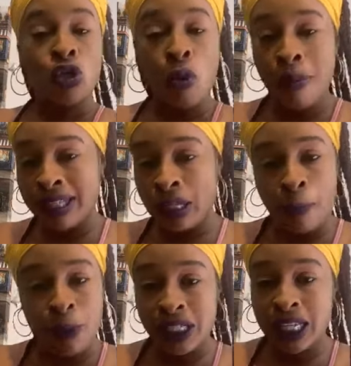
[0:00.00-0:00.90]
Don't mix
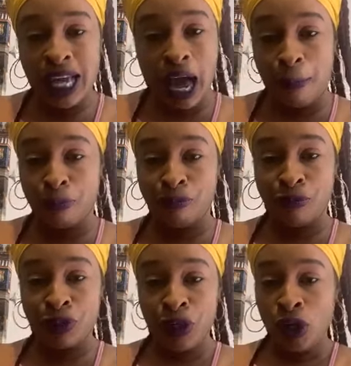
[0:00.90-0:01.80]
your pussy
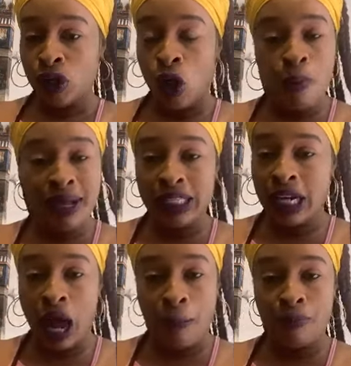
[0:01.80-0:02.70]
up. Don't
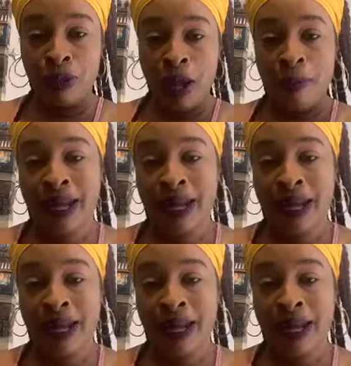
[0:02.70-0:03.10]
mix it up.